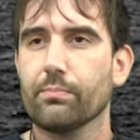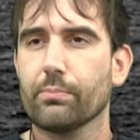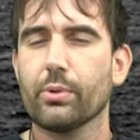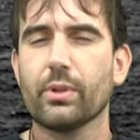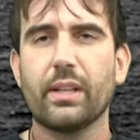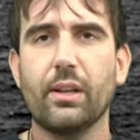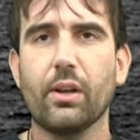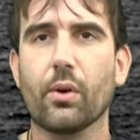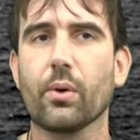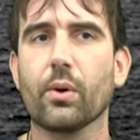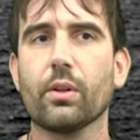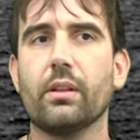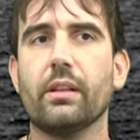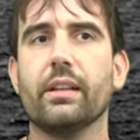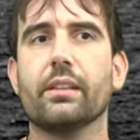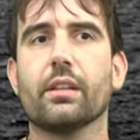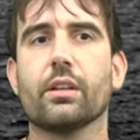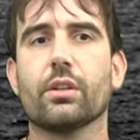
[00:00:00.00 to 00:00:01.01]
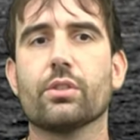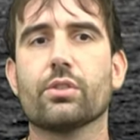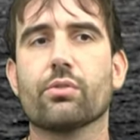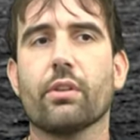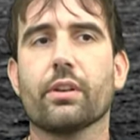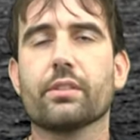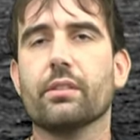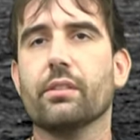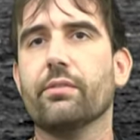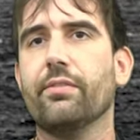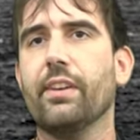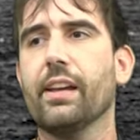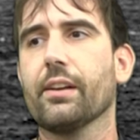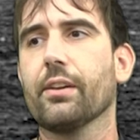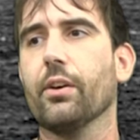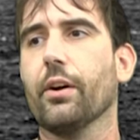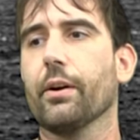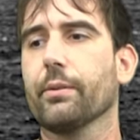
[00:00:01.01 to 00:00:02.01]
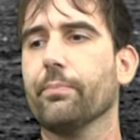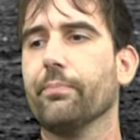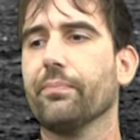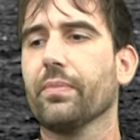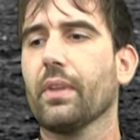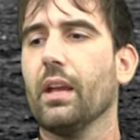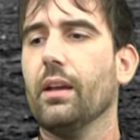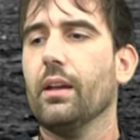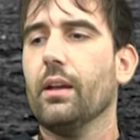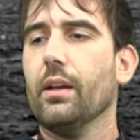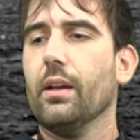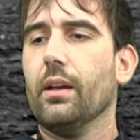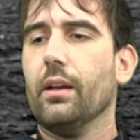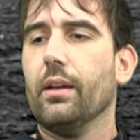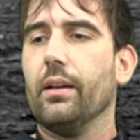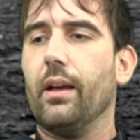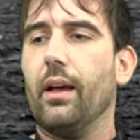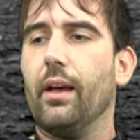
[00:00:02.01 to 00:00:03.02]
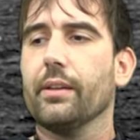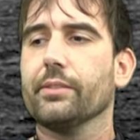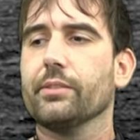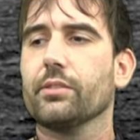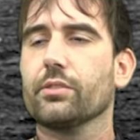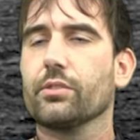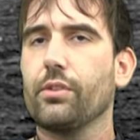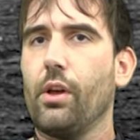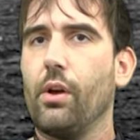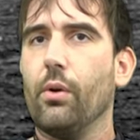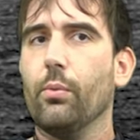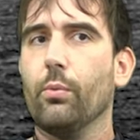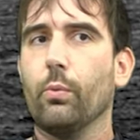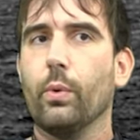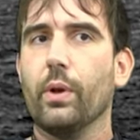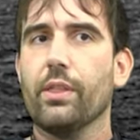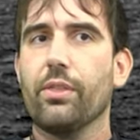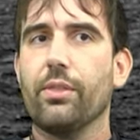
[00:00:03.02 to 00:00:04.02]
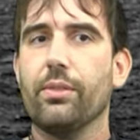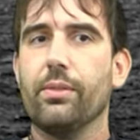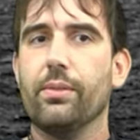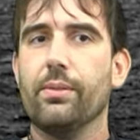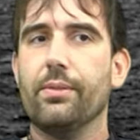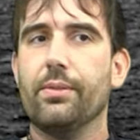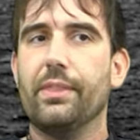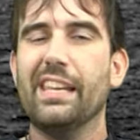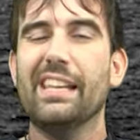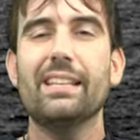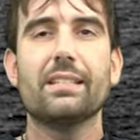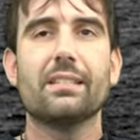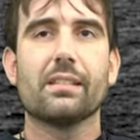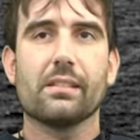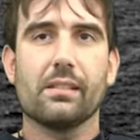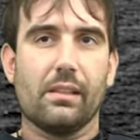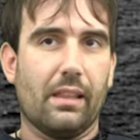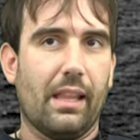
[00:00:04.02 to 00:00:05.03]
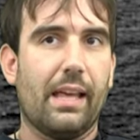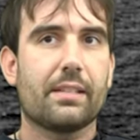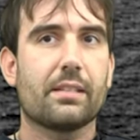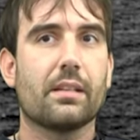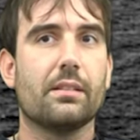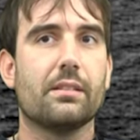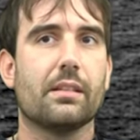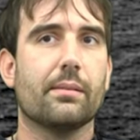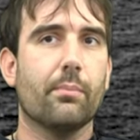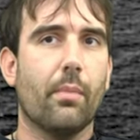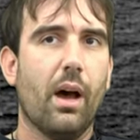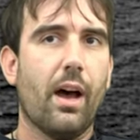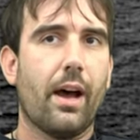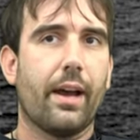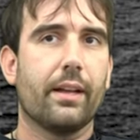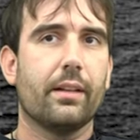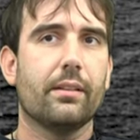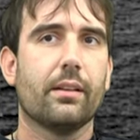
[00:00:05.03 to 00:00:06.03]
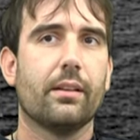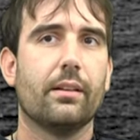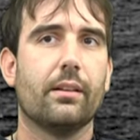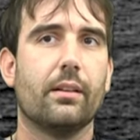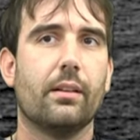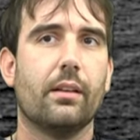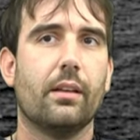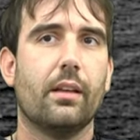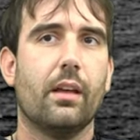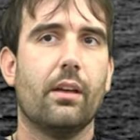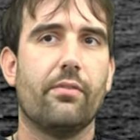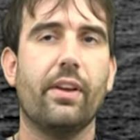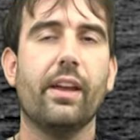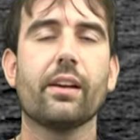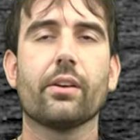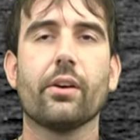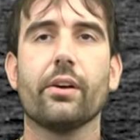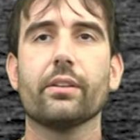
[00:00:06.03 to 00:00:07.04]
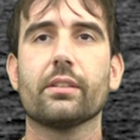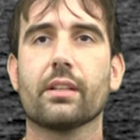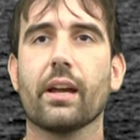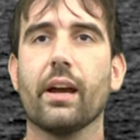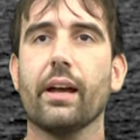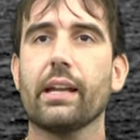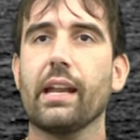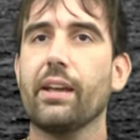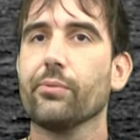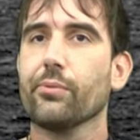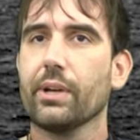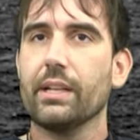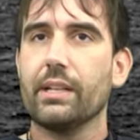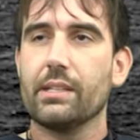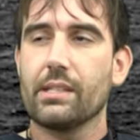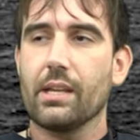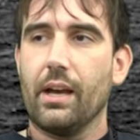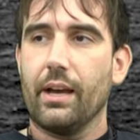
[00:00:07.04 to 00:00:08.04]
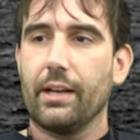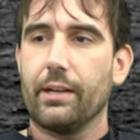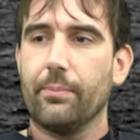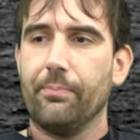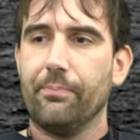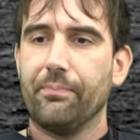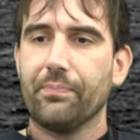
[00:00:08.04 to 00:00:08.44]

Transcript: pretty early in the construction of Vanguard. Uh, so, with these lessons in mind, Vanguard got a redesign.